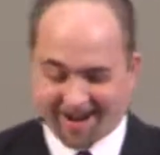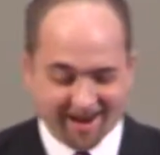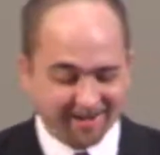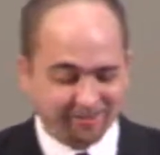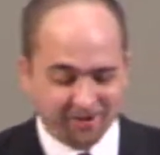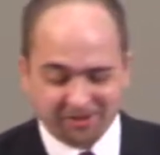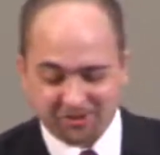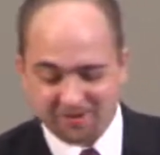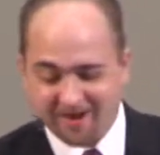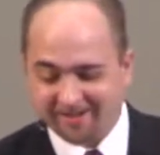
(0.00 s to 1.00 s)
I'd like to preach
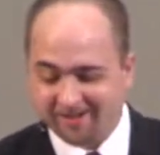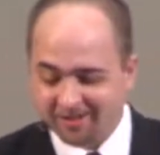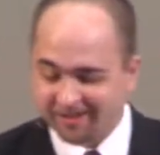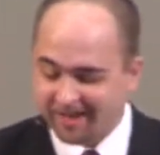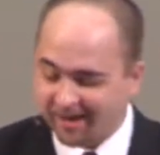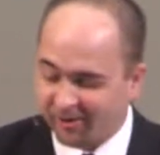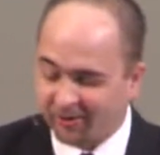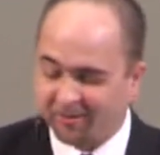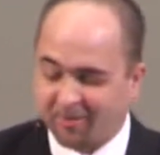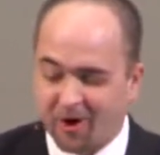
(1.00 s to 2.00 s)
to you a message
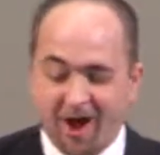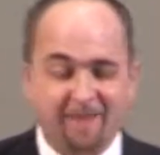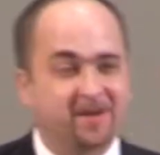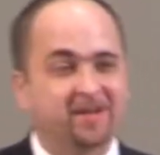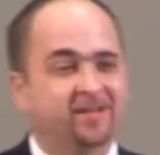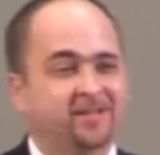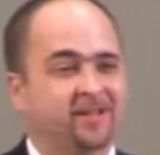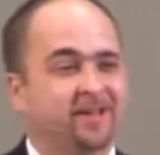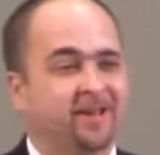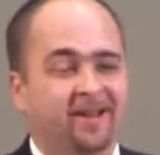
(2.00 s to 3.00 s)
entitled The Promise
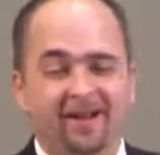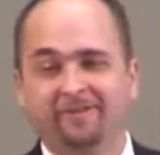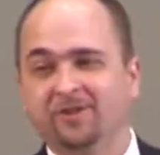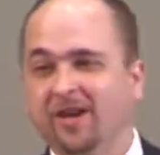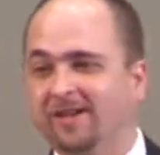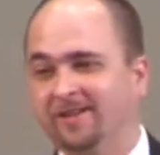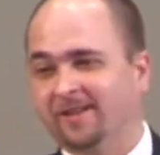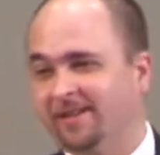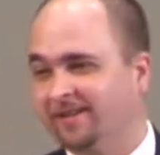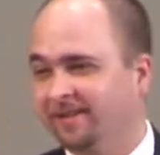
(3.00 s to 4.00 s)
of
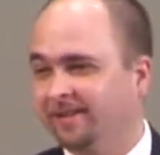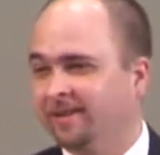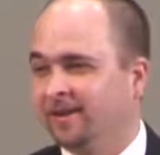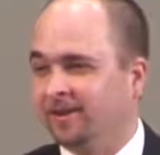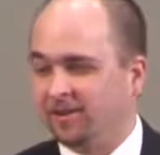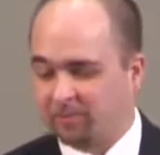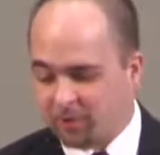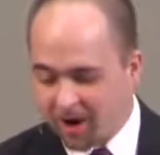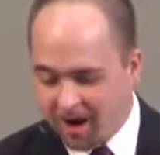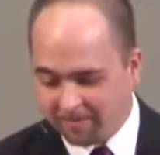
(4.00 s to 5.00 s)
Chastening. The
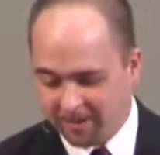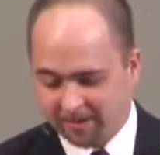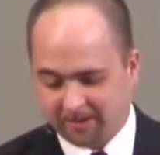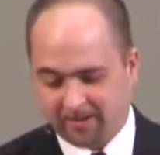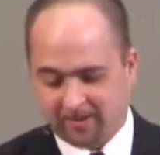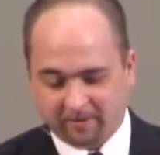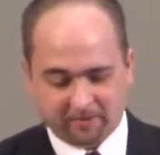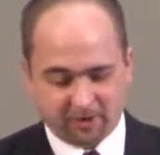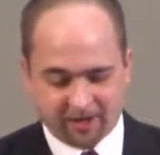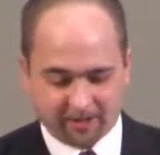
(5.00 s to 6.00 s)
Promise of
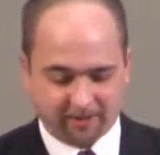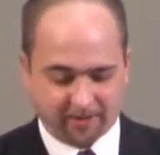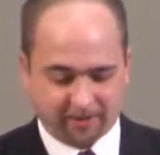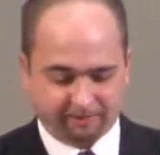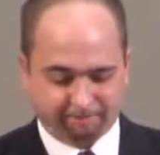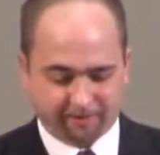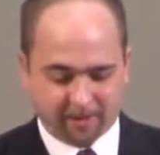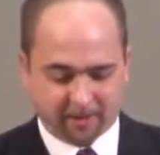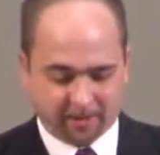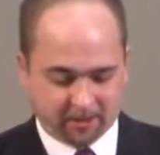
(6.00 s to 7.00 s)
Chastening.
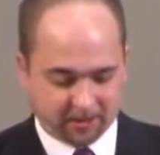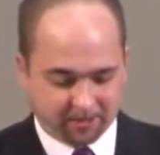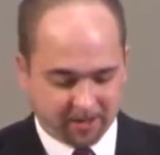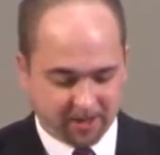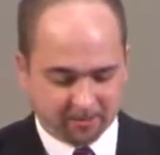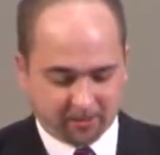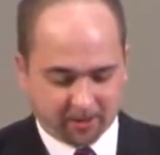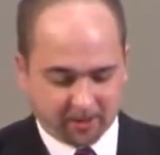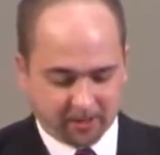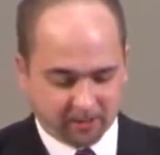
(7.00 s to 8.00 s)
Let's begin,
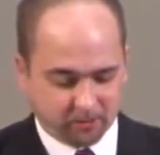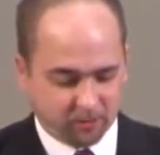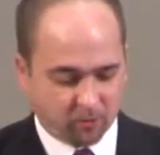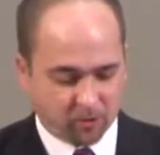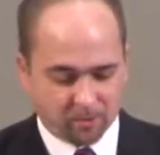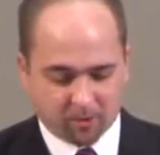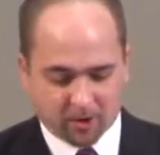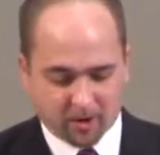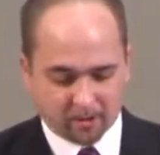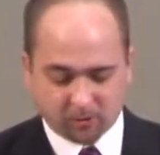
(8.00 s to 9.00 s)
please, with a word of
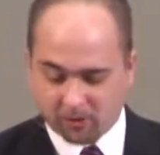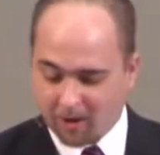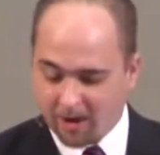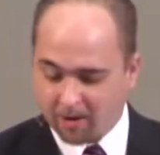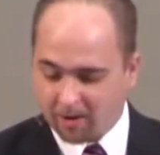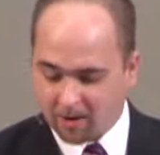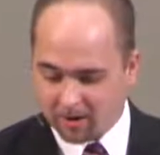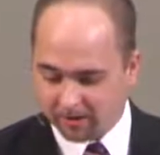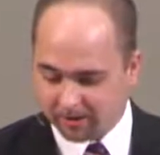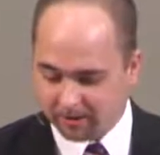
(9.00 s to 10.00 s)
prayer as we quiet our
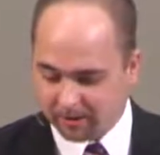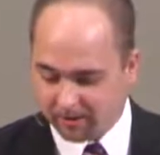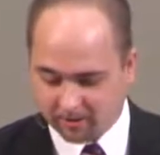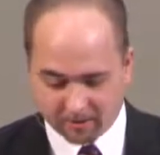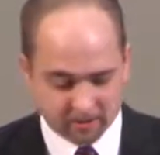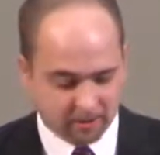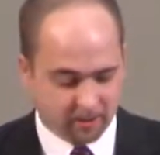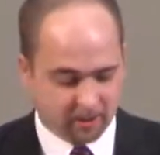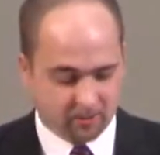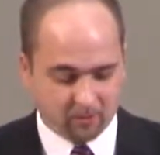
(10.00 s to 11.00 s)
hearts to hear
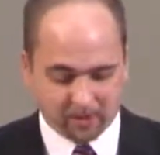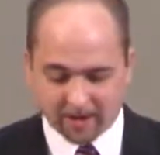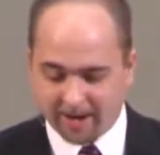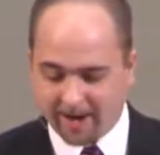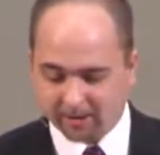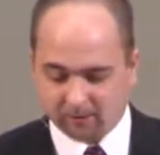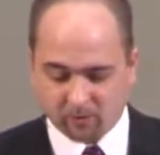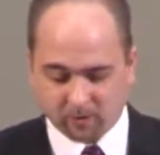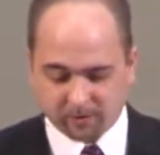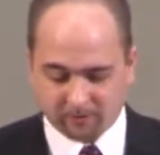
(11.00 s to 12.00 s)
what God has
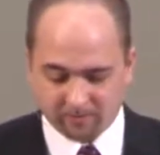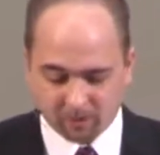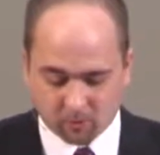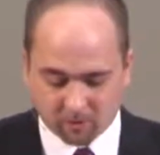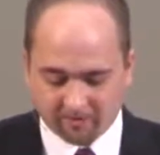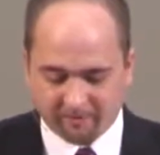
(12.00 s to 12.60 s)
for us from His Word.